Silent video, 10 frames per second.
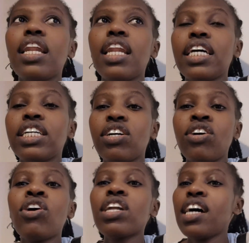like
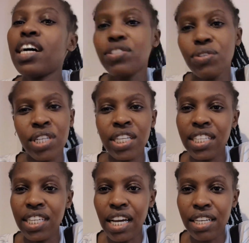god has
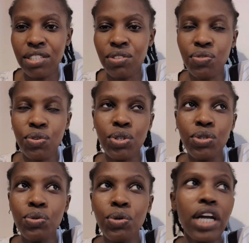already done it for
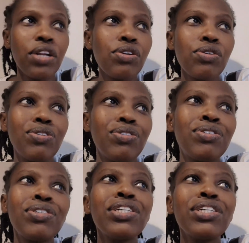you i don't know